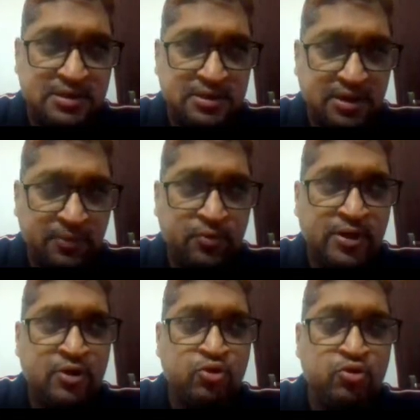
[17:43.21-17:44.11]

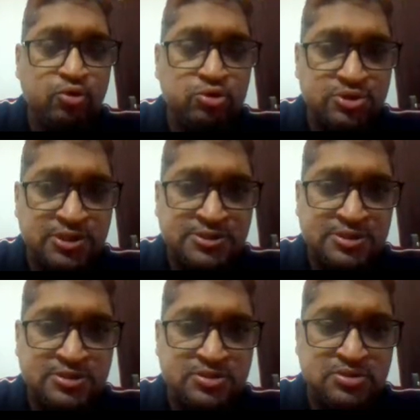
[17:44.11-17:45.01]
communicate those
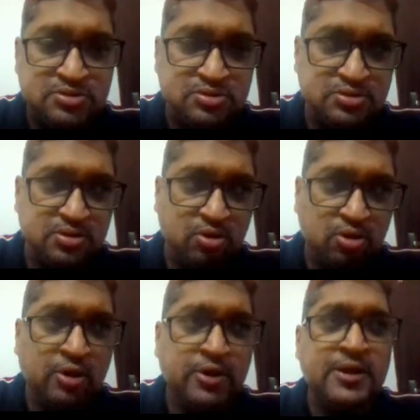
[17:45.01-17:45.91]
changes
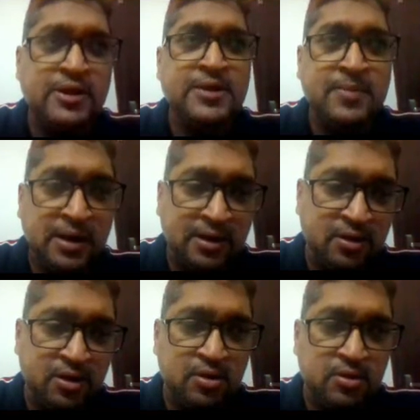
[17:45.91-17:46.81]
on demand,
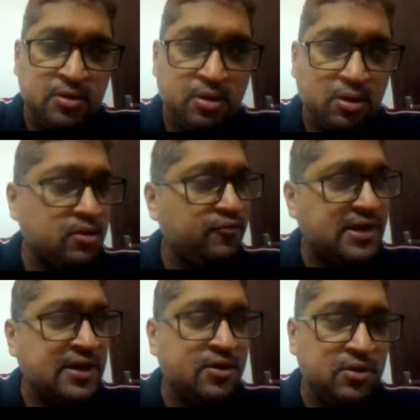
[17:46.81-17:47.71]
or we
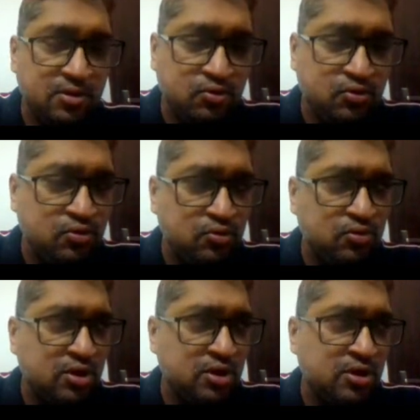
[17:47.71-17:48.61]
can do
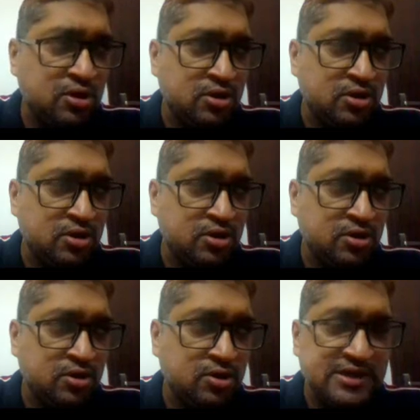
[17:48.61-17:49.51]

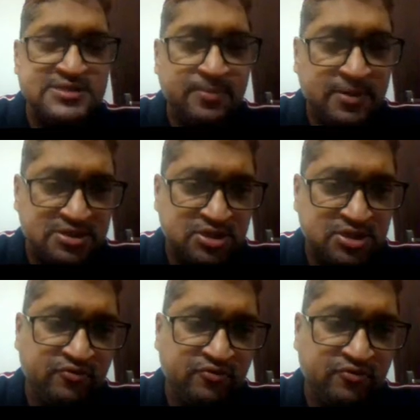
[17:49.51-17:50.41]
lazy updation of
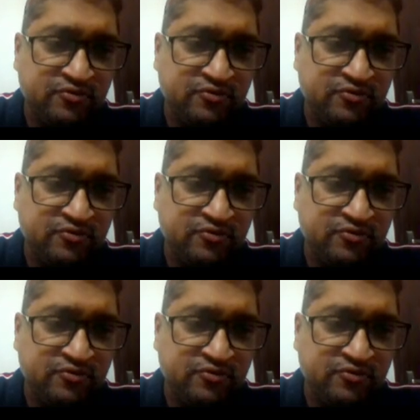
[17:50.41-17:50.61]
blockchain.